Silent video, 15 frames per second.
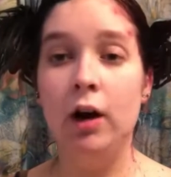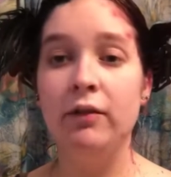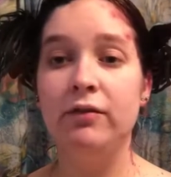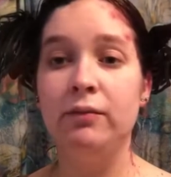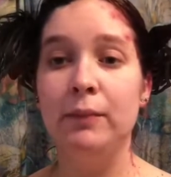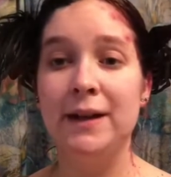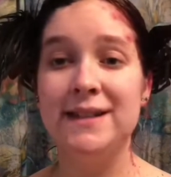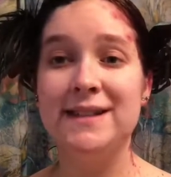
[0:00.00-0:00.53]

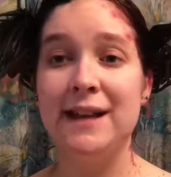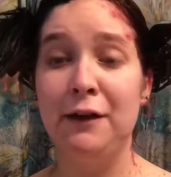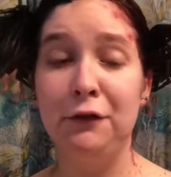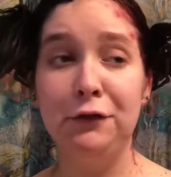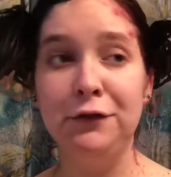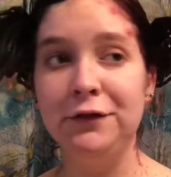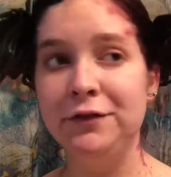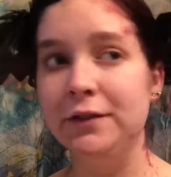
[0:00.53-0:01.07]
of
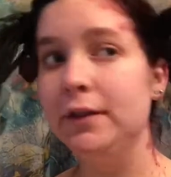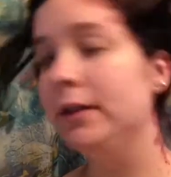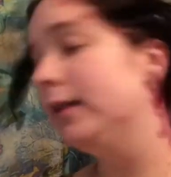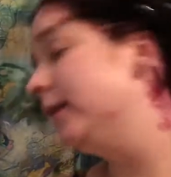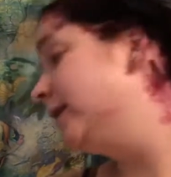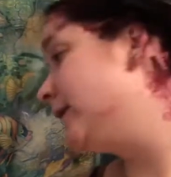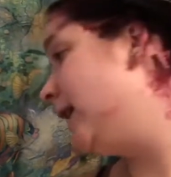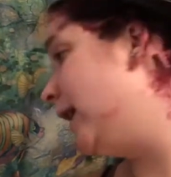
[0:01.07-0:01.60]
myself,
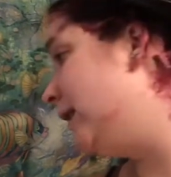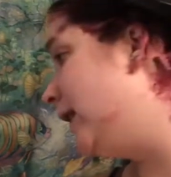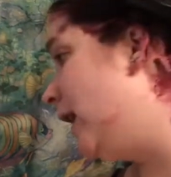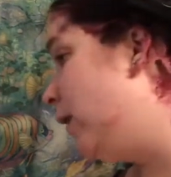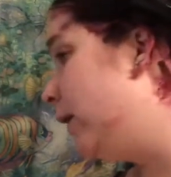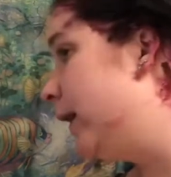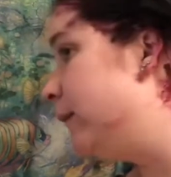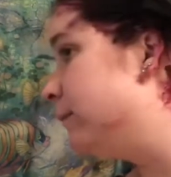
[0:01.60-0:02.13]

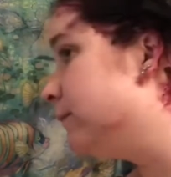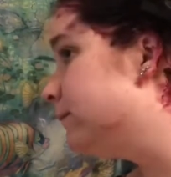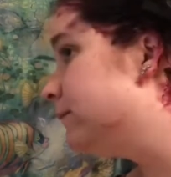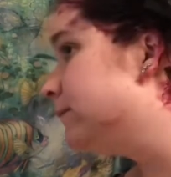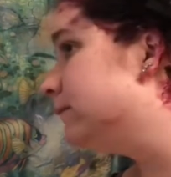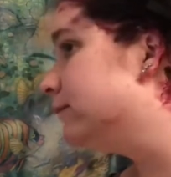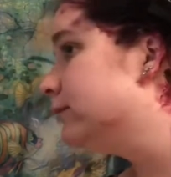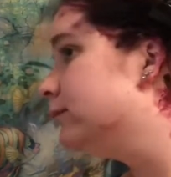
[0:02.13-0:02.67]
now I'm
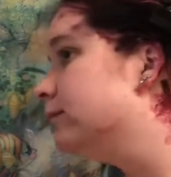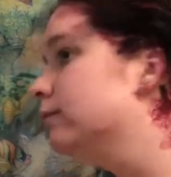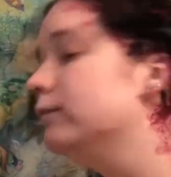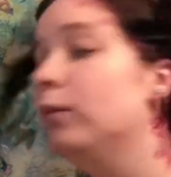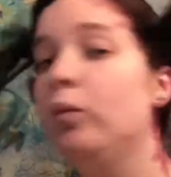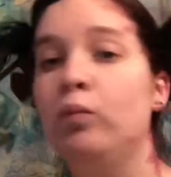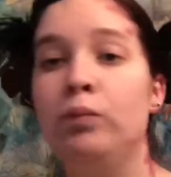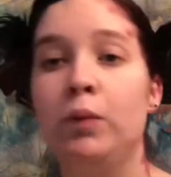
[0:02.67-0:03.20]

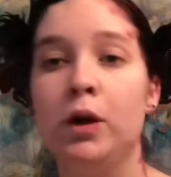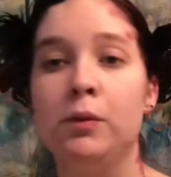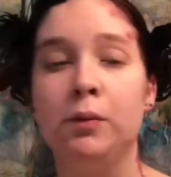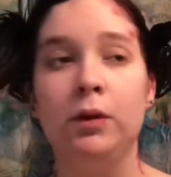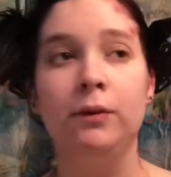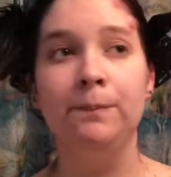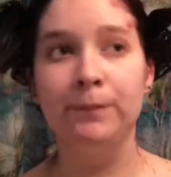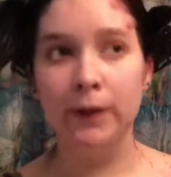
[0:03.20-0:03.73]

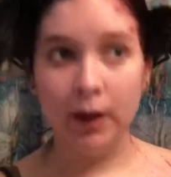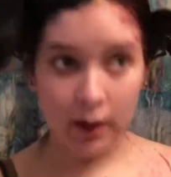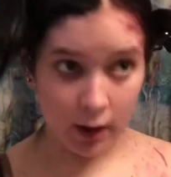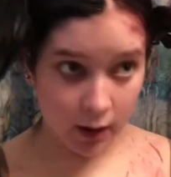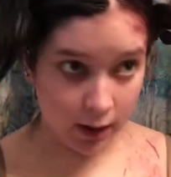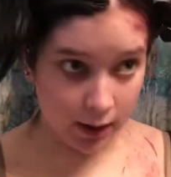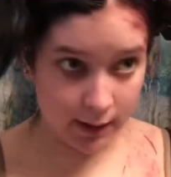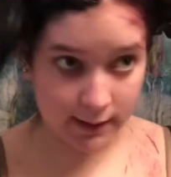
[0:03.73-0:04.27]
purple.
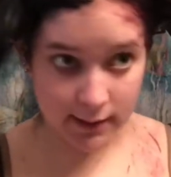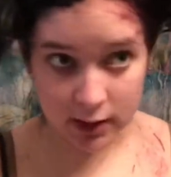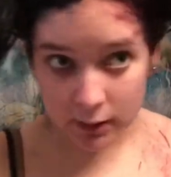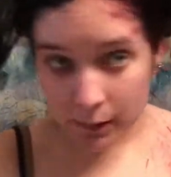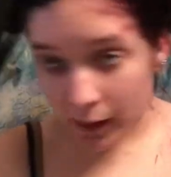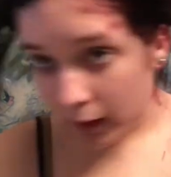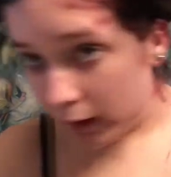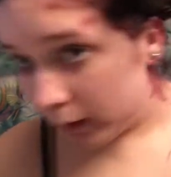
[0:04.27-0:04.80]
It's gonna
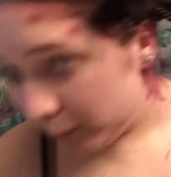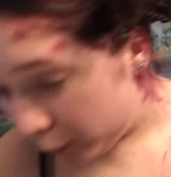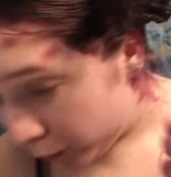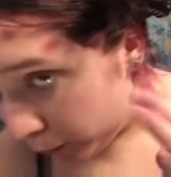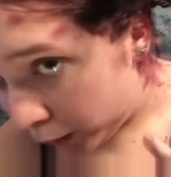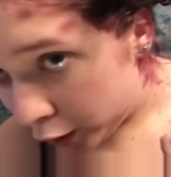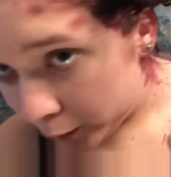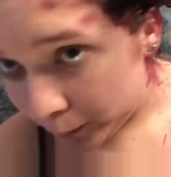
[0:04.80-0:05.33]
be like more
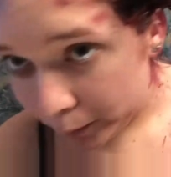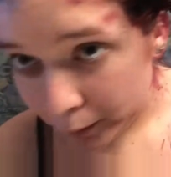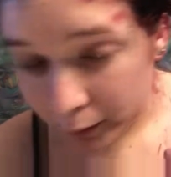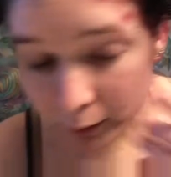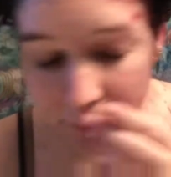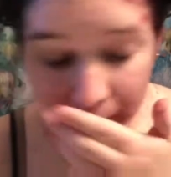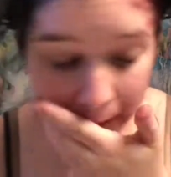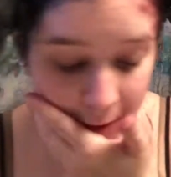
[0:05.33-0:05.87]

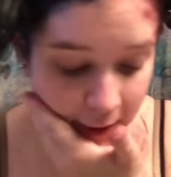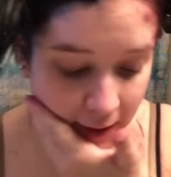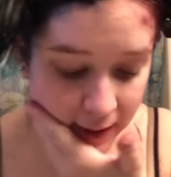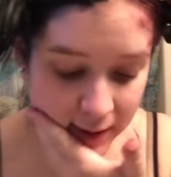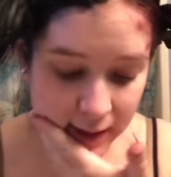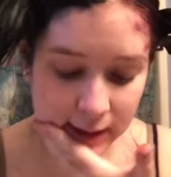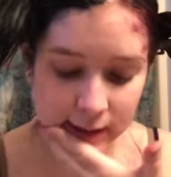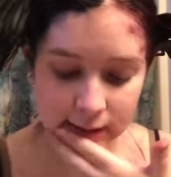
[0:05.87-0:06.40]
purple
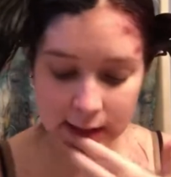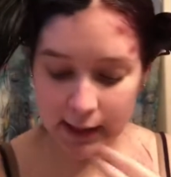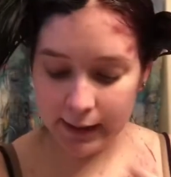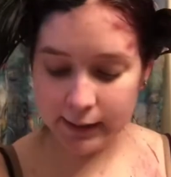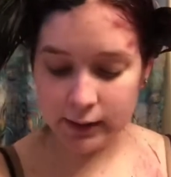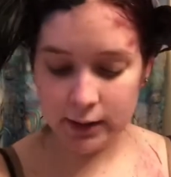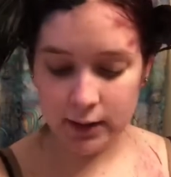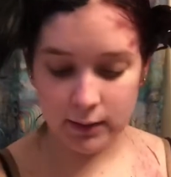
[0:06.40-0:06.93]
magenta
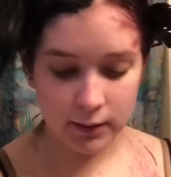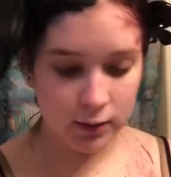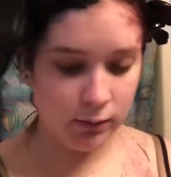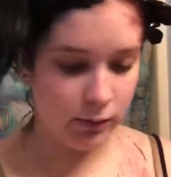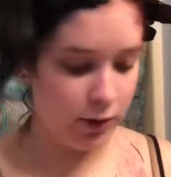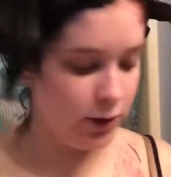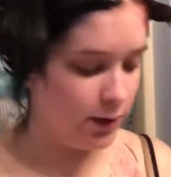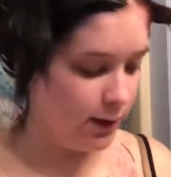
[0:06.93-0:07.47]
kind of color,
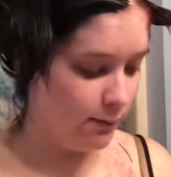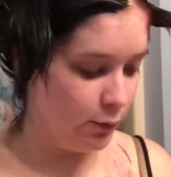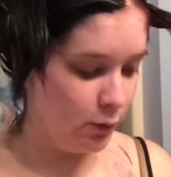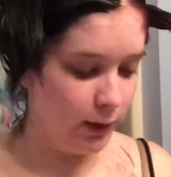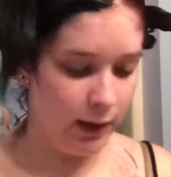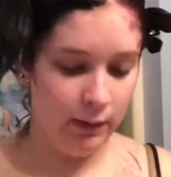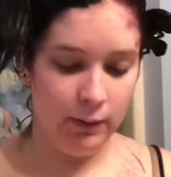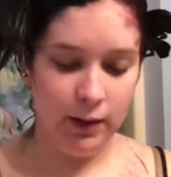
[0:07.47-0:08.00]
which I'm
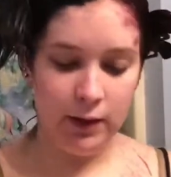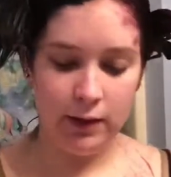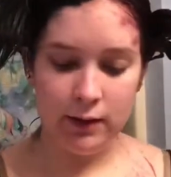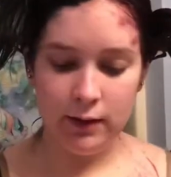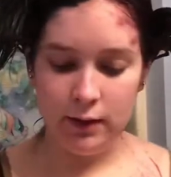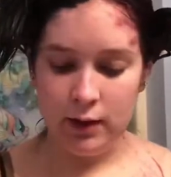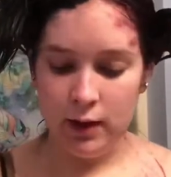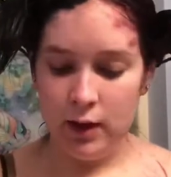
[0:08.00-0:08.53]
okay
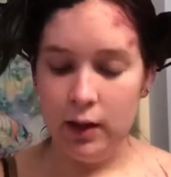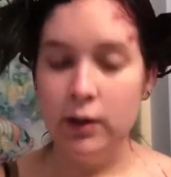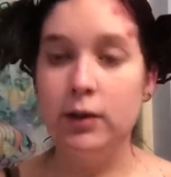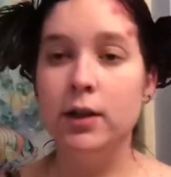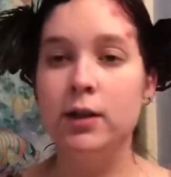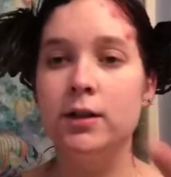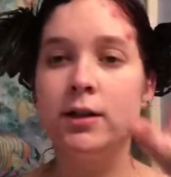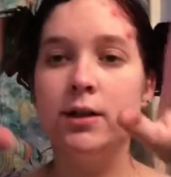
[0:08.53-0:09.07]
with.
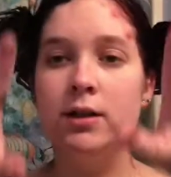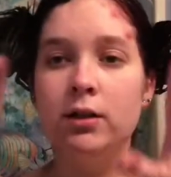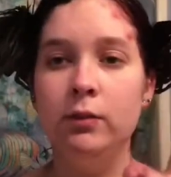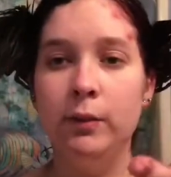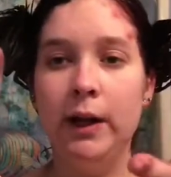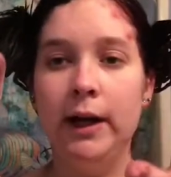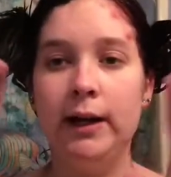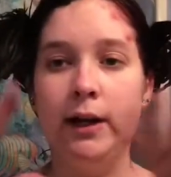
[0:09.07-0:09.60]
There's still
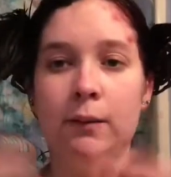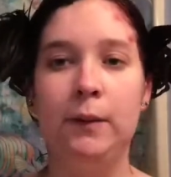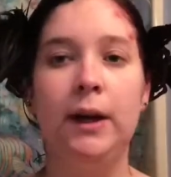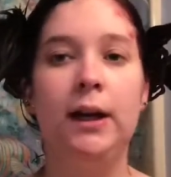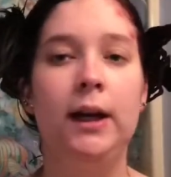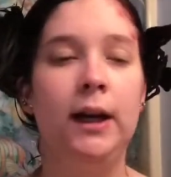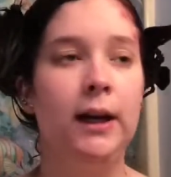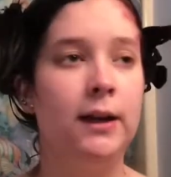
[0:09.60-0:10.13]
black on my
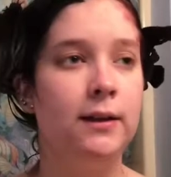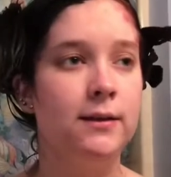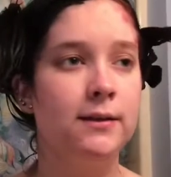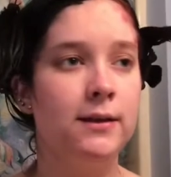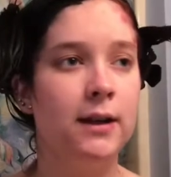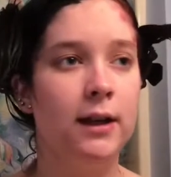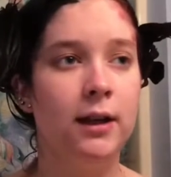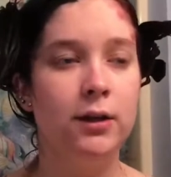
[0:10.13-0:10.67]

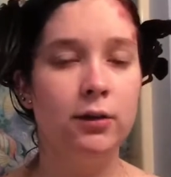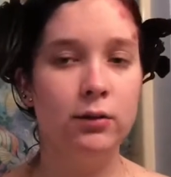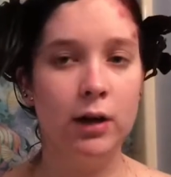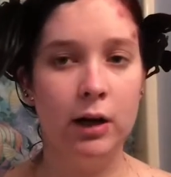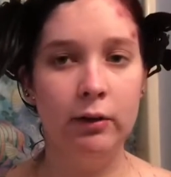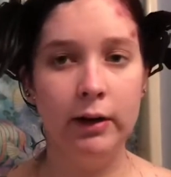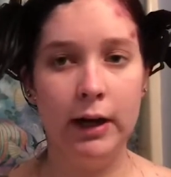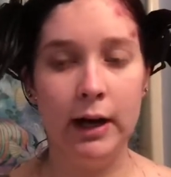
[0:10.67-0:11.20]
hands, and I don't know
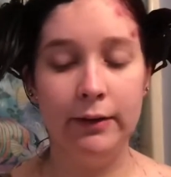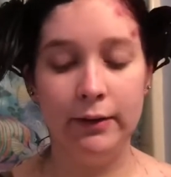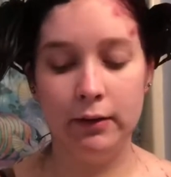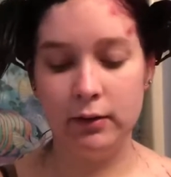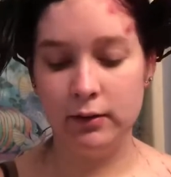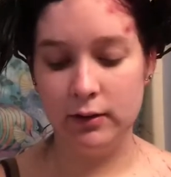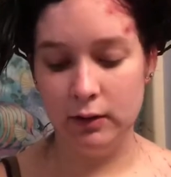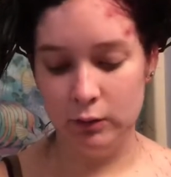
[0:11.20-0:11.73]
how it got
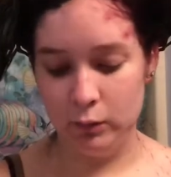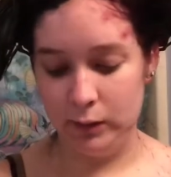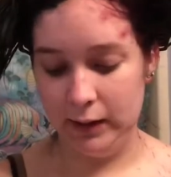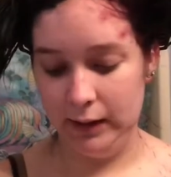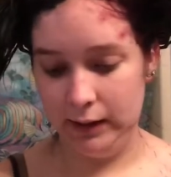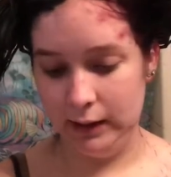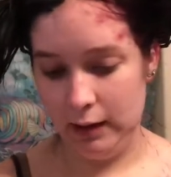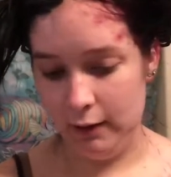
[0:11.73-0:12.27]
there because I was
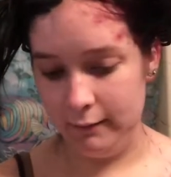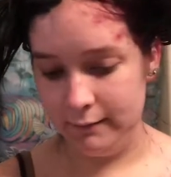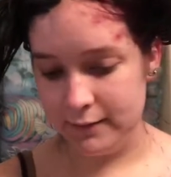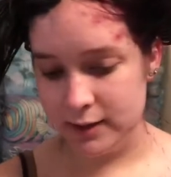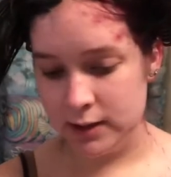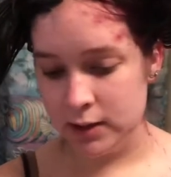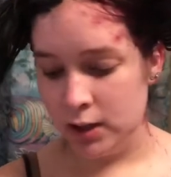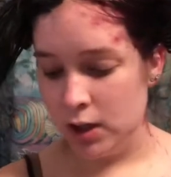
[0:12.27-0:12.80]
wearing
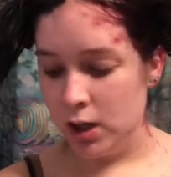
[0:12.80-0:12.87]
gloves.